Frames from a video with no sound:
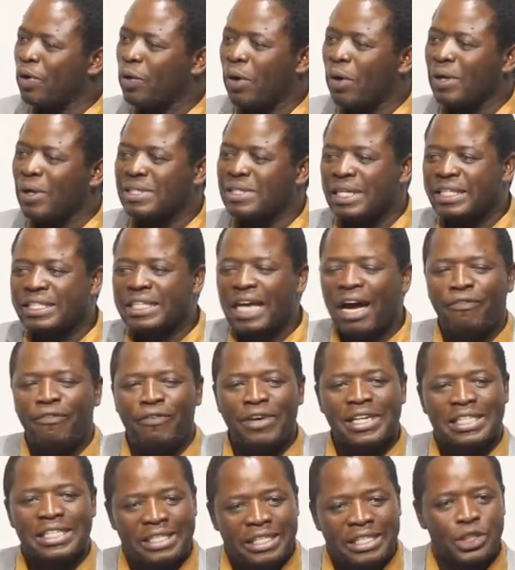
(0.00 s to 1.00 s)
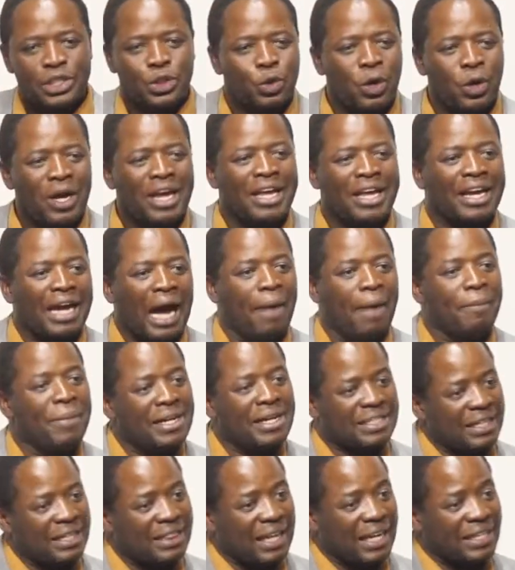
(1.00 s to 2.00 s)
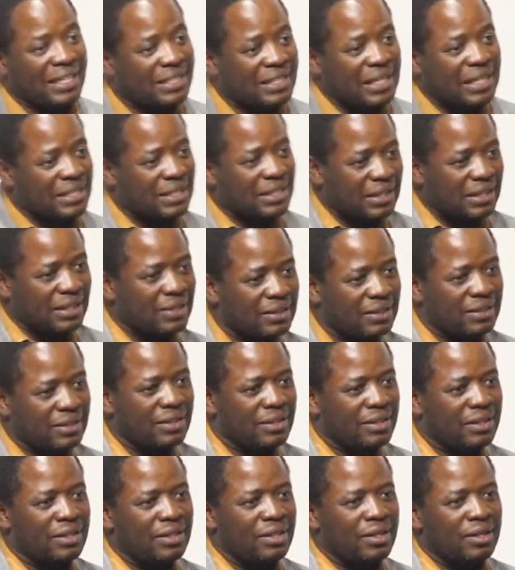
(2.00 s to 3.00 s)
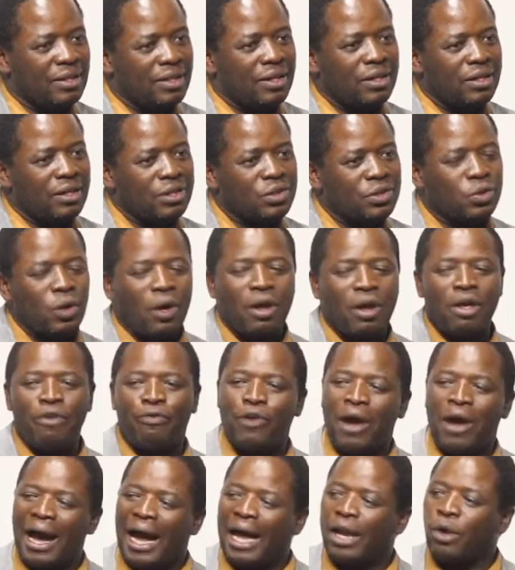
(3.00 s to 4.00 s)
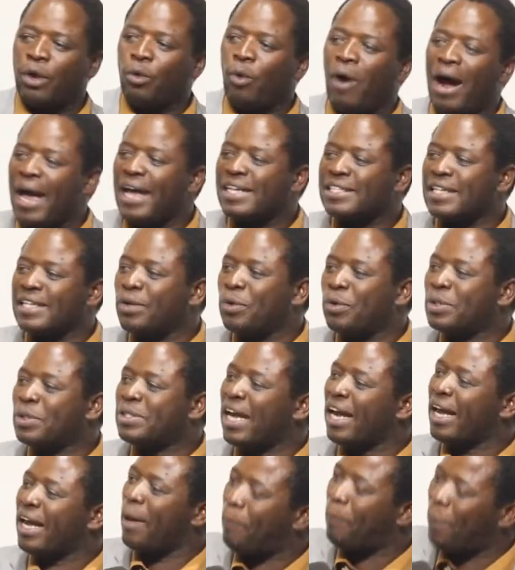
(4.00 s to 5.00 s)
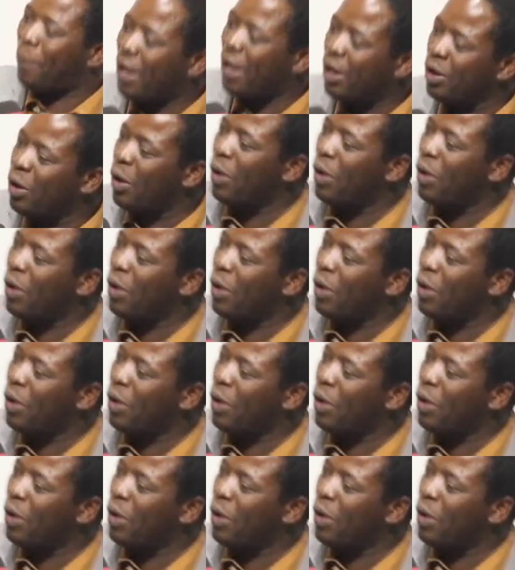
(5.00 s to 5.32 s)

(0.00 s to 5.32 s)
because the devil is destroying camels at that season. So if you're unwise and you take a bank